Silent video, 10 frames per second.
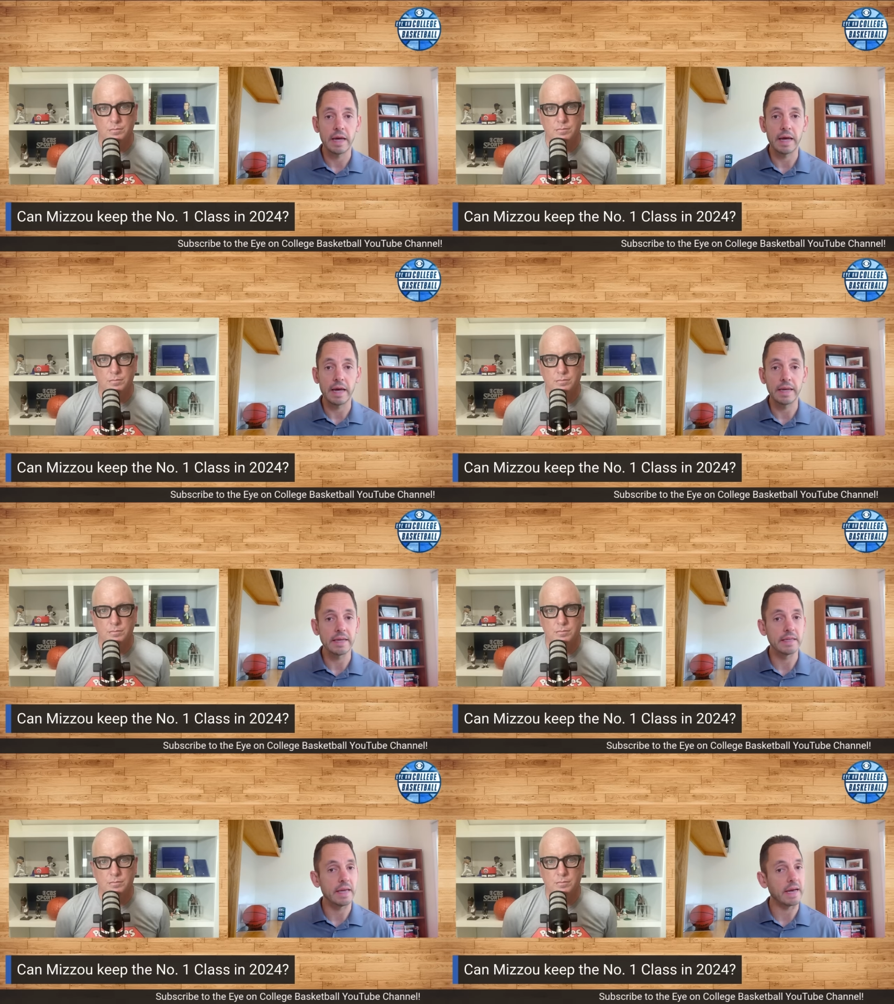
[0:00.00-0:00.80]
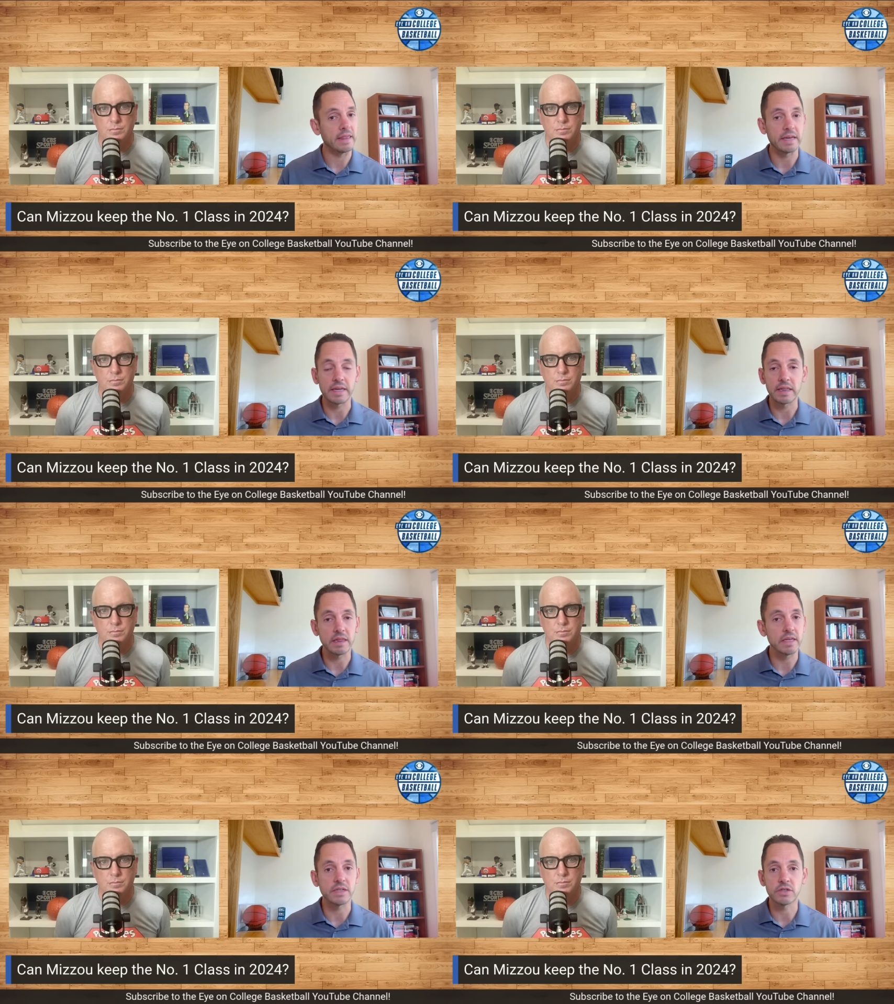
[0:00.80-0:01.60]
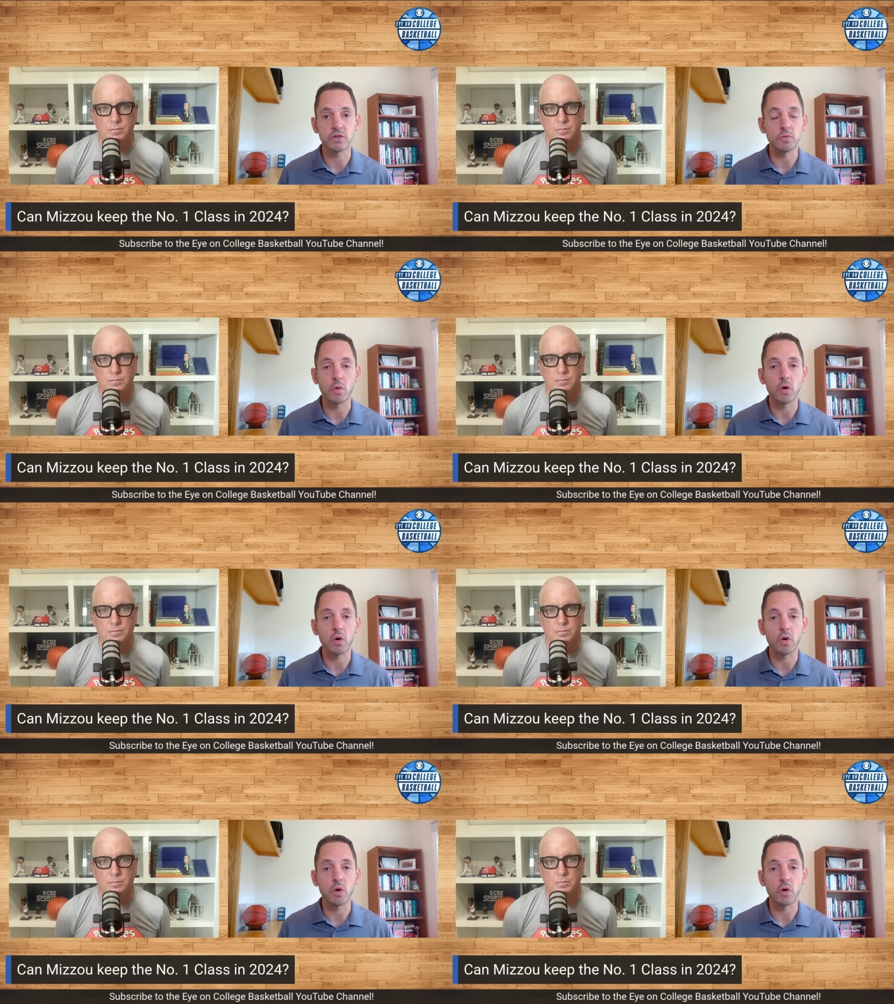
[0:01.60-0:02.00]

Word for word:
Speaker 1: Uh, it, I think at least two